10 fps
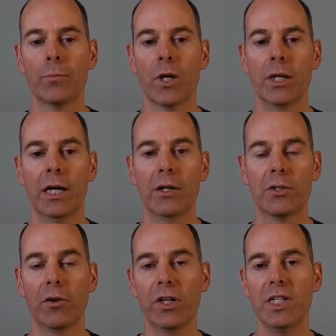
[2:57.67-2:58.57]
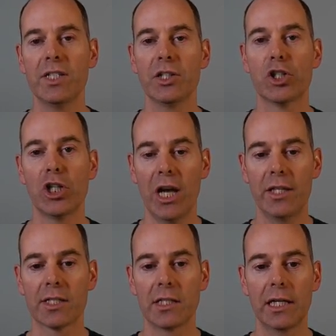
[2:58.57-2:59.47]
Now, it's very easy to share
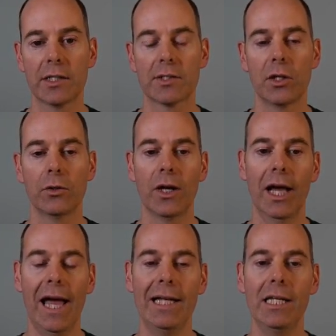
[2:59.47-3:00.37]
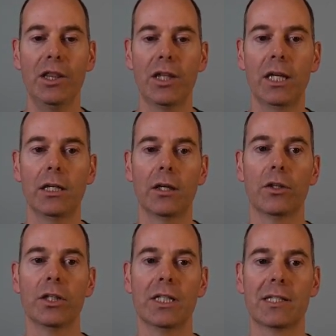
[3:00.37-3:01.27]
this link. So anything that is